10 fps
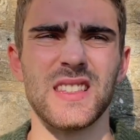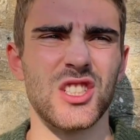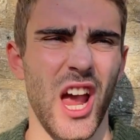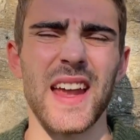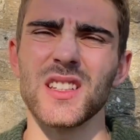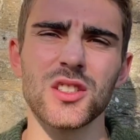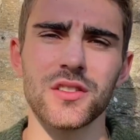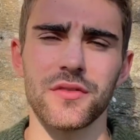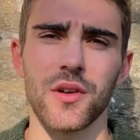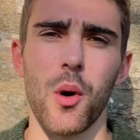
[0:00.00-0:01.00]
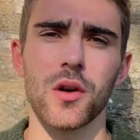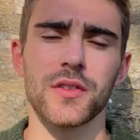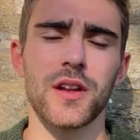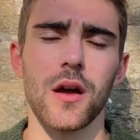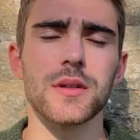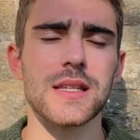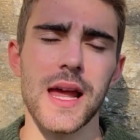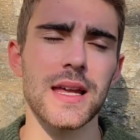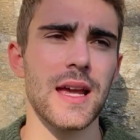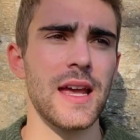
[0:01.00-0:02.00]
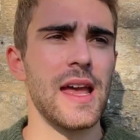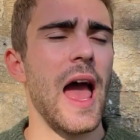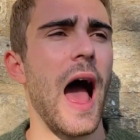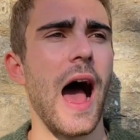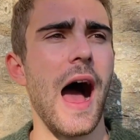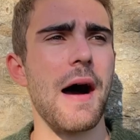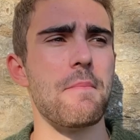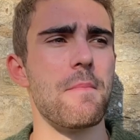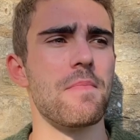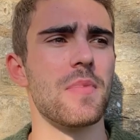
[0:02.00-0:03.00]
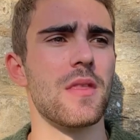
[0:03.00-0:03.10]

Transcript: change from Oxford, I would say. Um,